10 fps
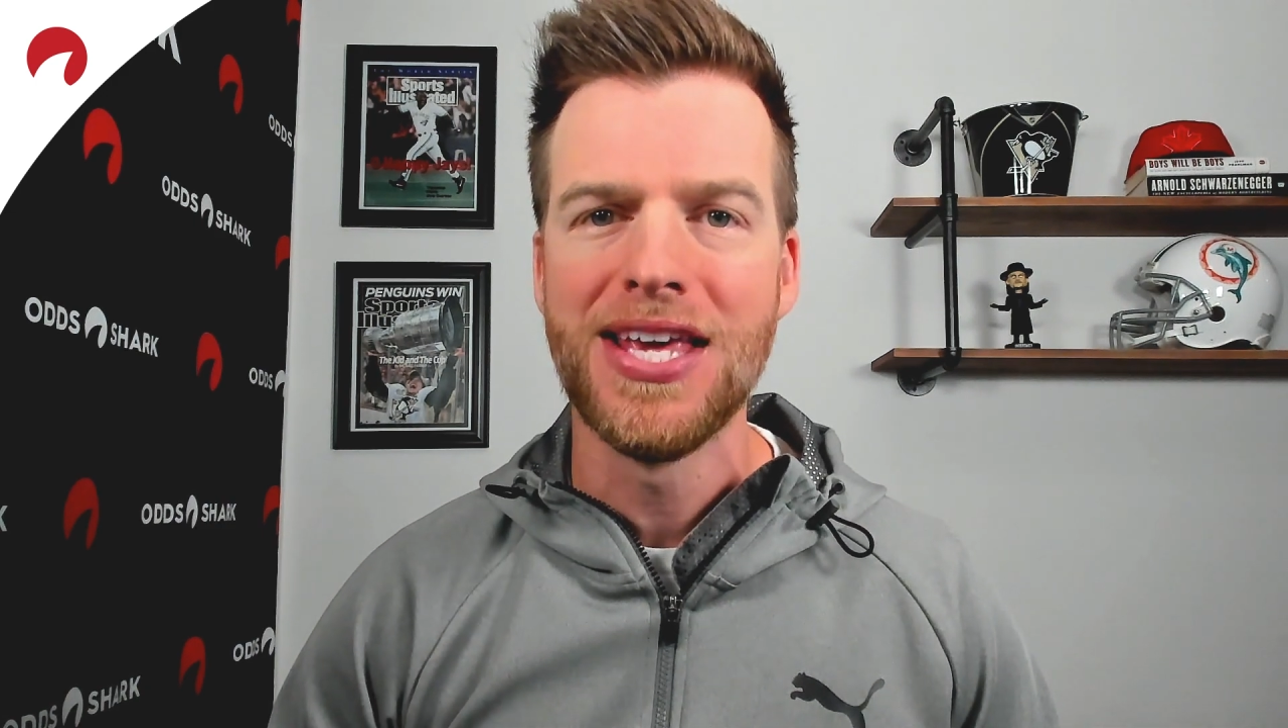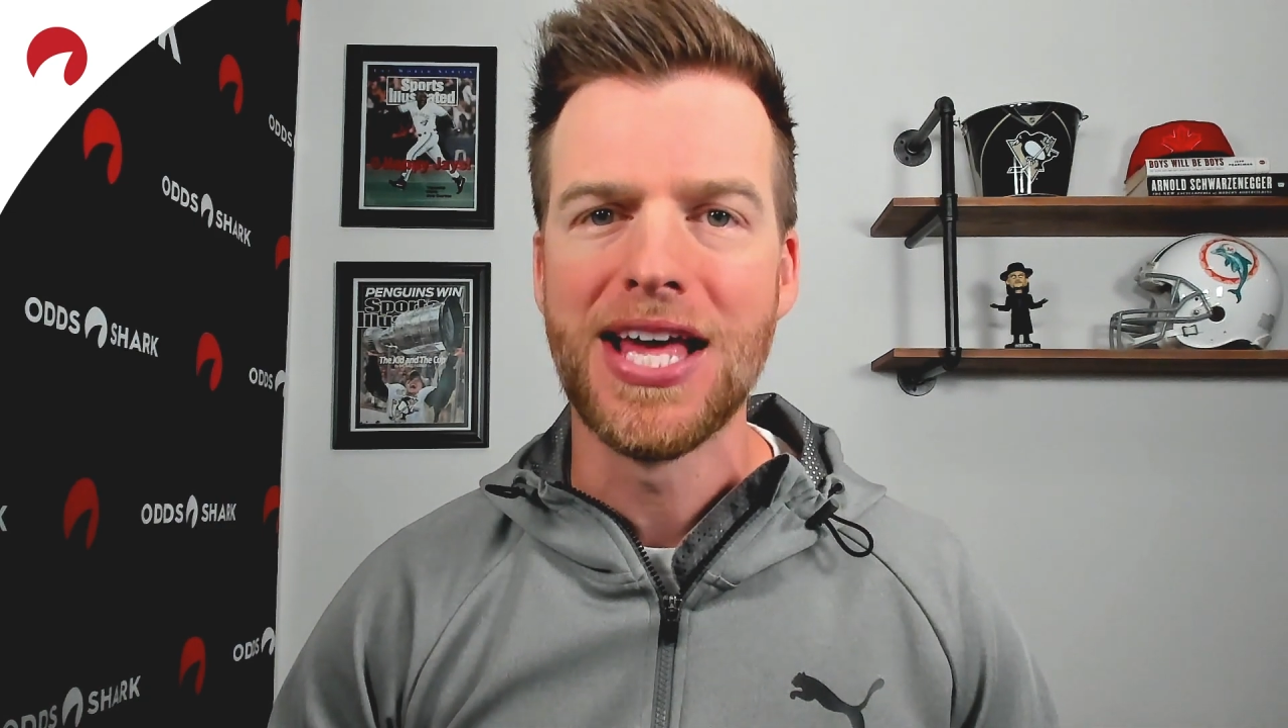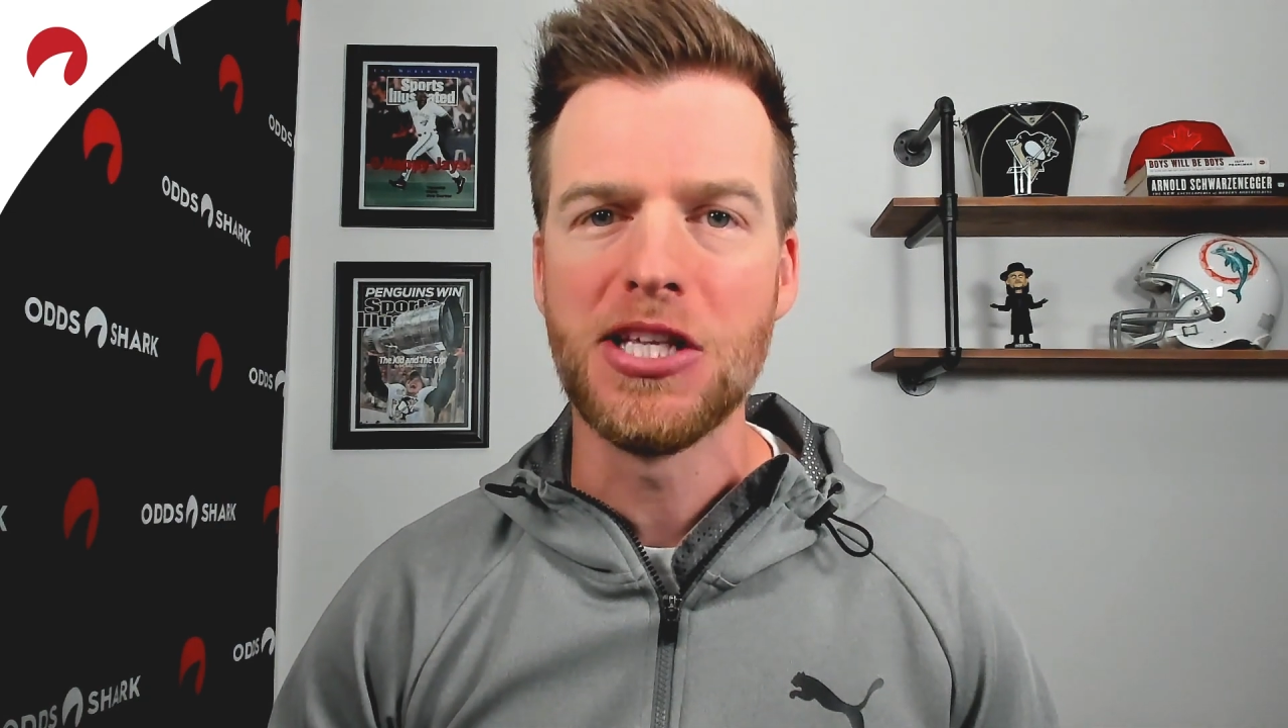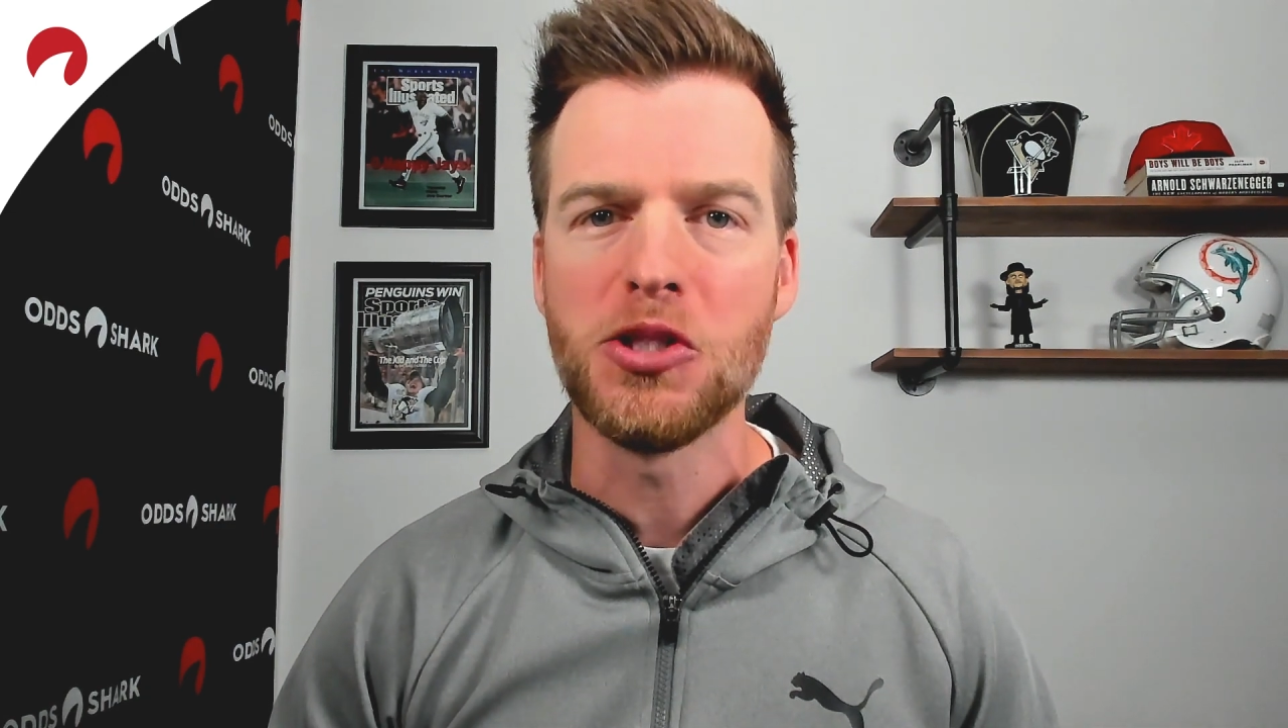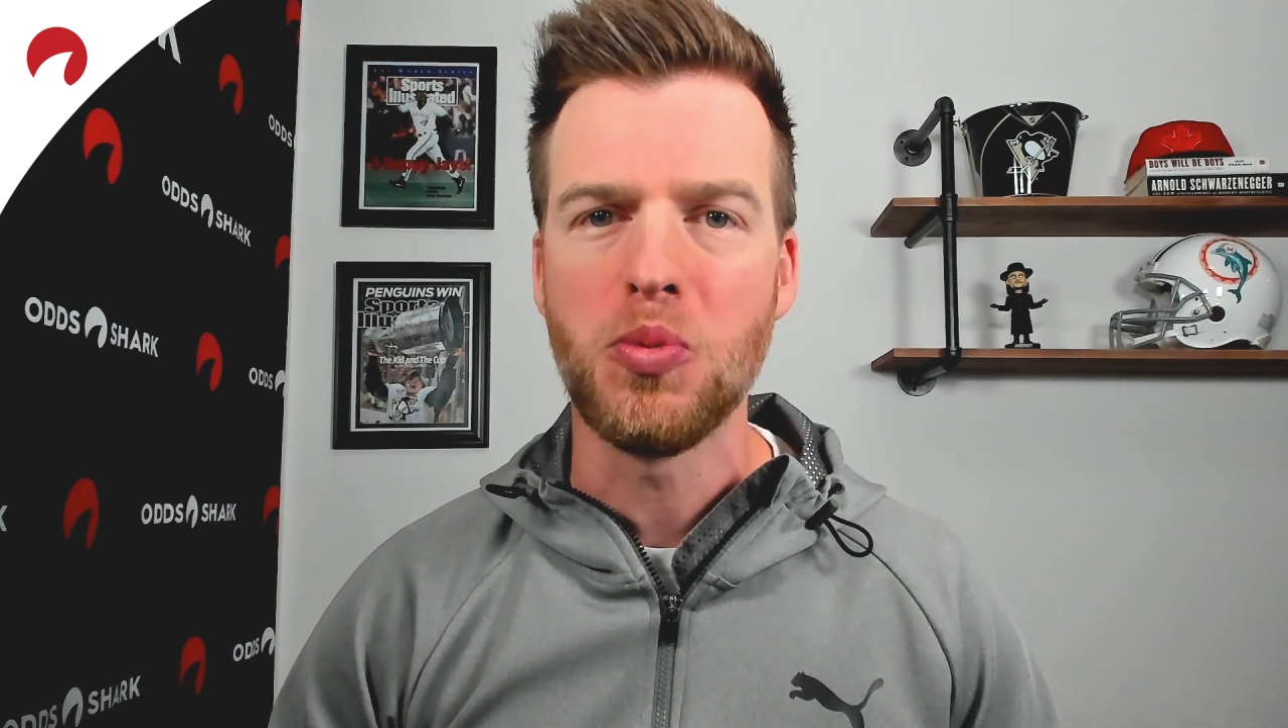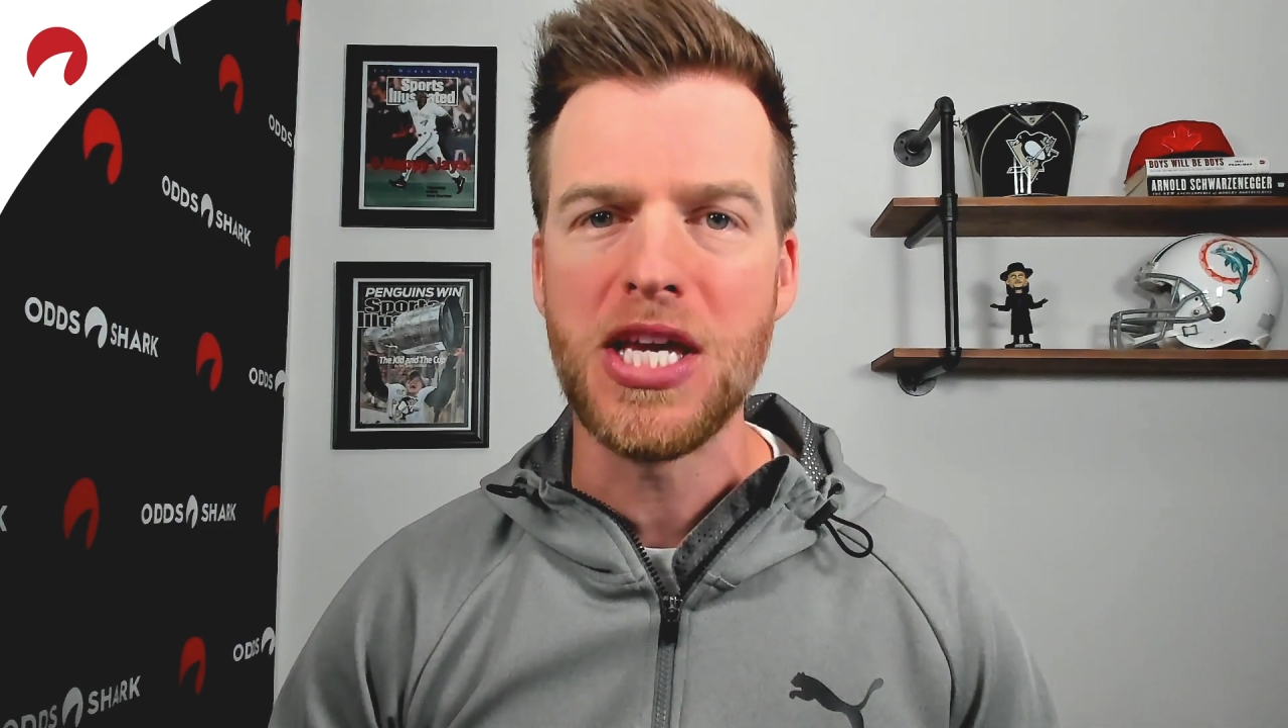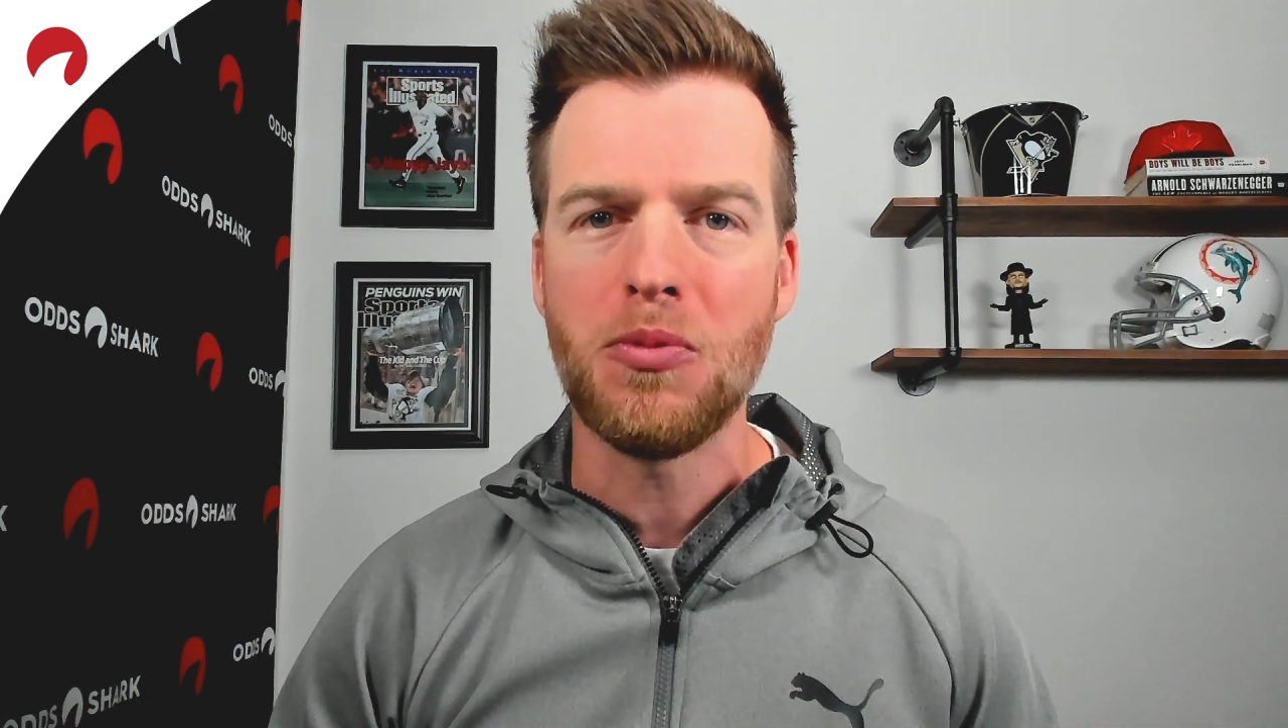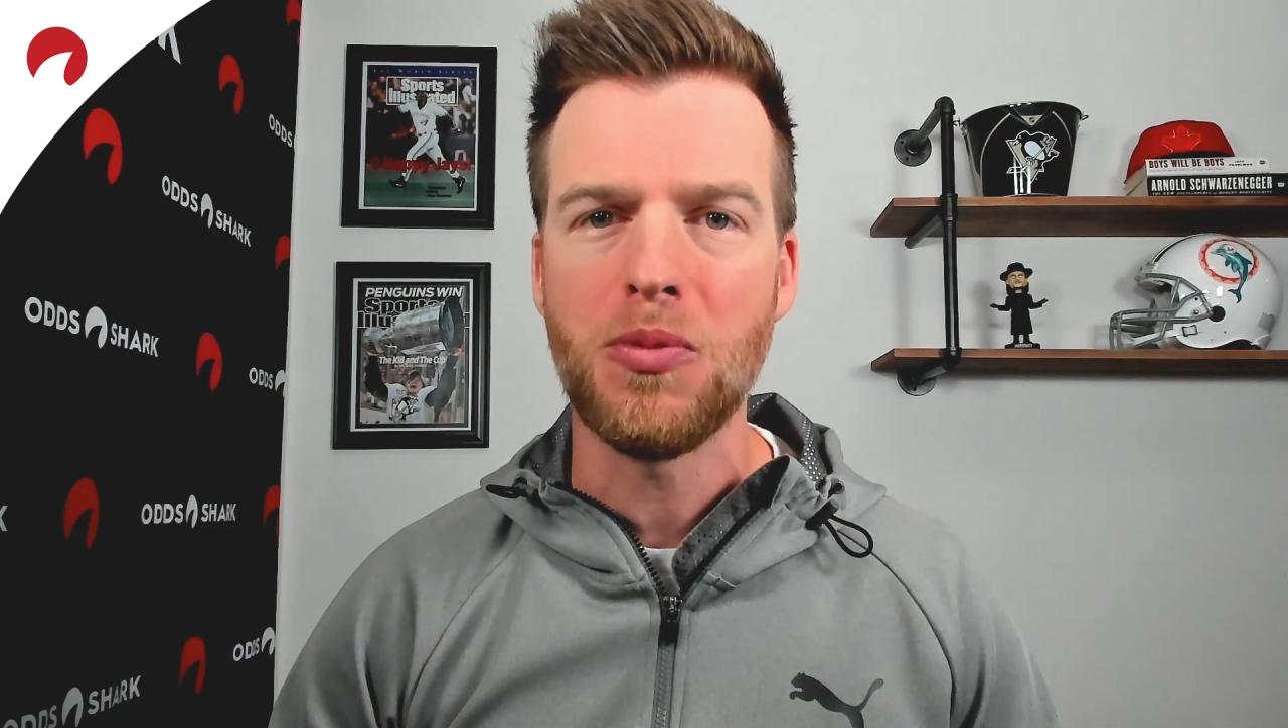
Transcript: in these week